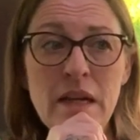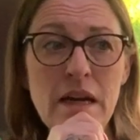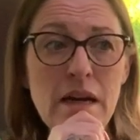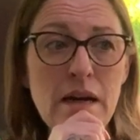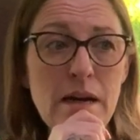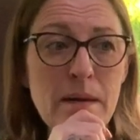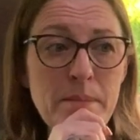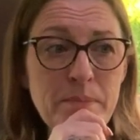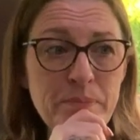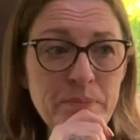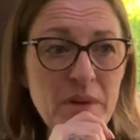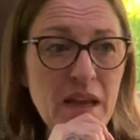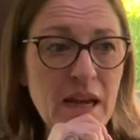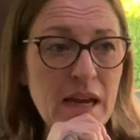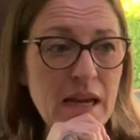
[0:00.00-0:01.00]
And
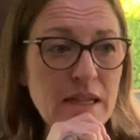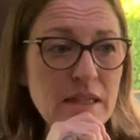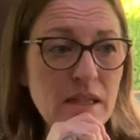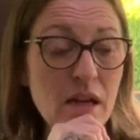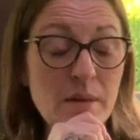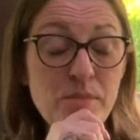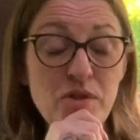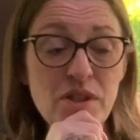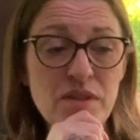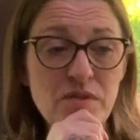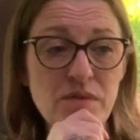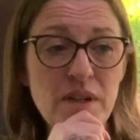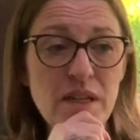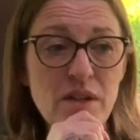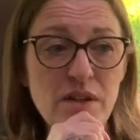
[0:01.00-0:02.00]
I'm
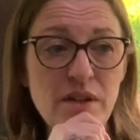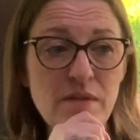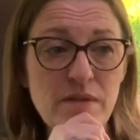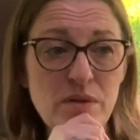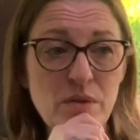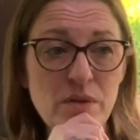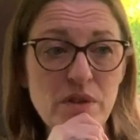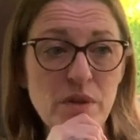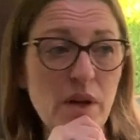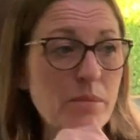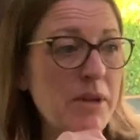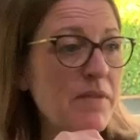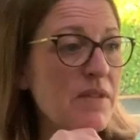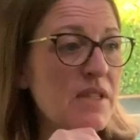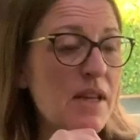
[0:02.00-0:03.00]
just really looking forward to it.
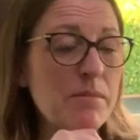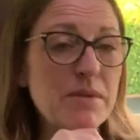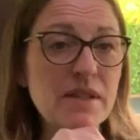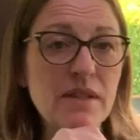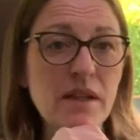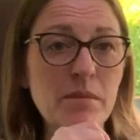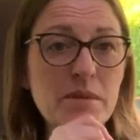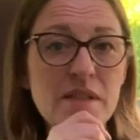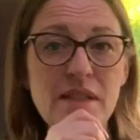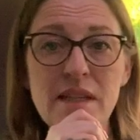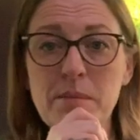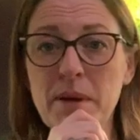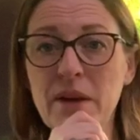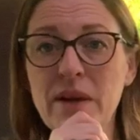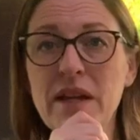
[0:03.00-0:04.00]
I'm even tempted to come and
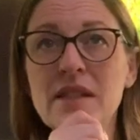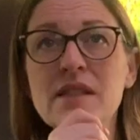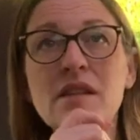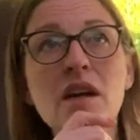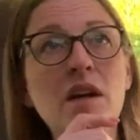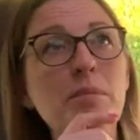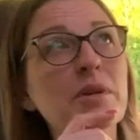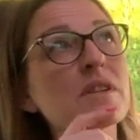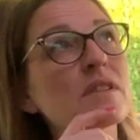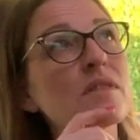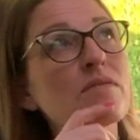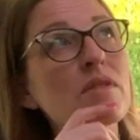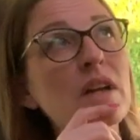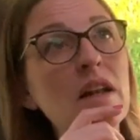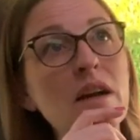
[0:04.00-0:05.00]
sleep out here tonight, because
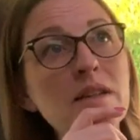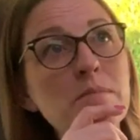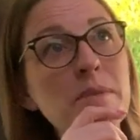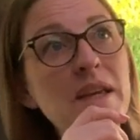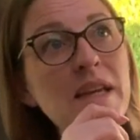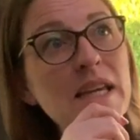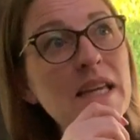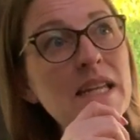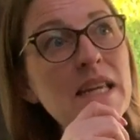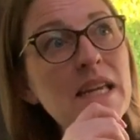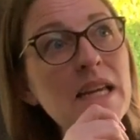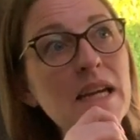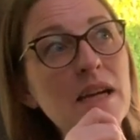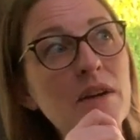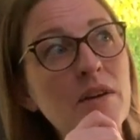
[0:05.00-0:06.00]
I've realised being in
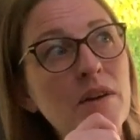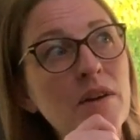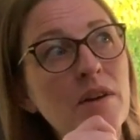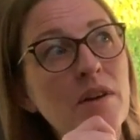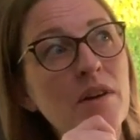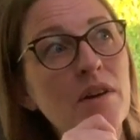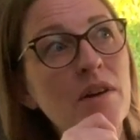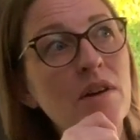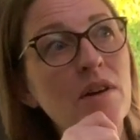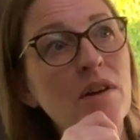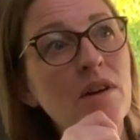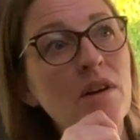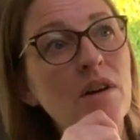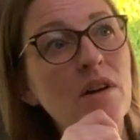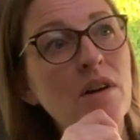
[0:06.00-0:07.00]
here,
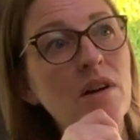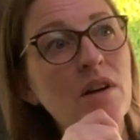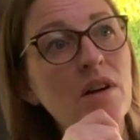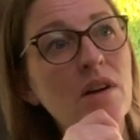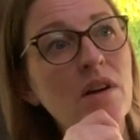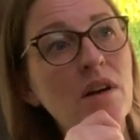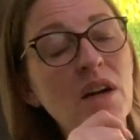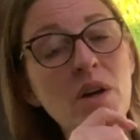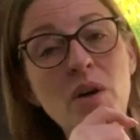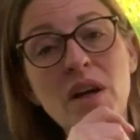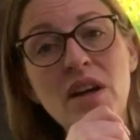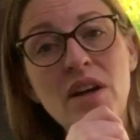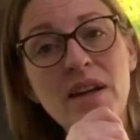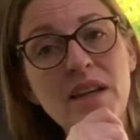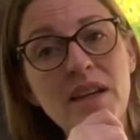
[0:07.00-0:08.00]
I
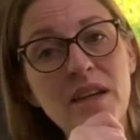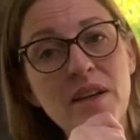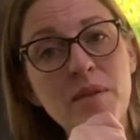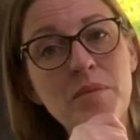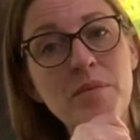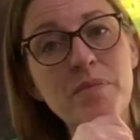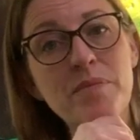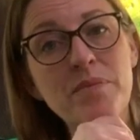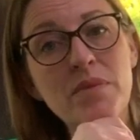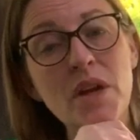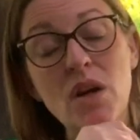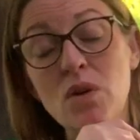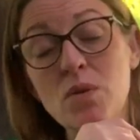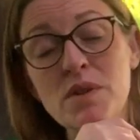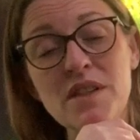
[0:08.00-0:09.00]
quite like it.
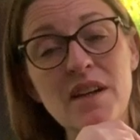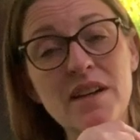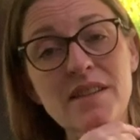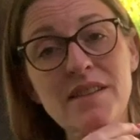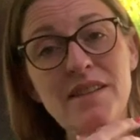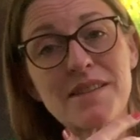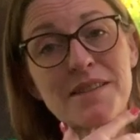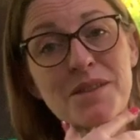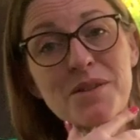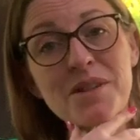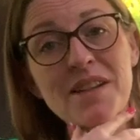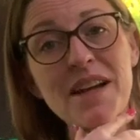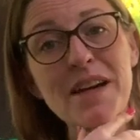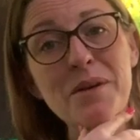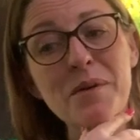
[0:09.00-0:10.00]
I always liked it, and so
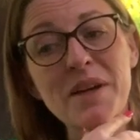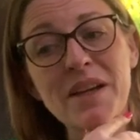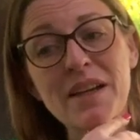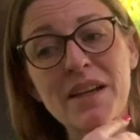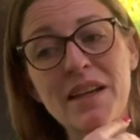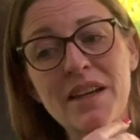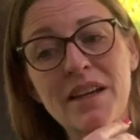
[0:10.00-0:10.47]
did Howie.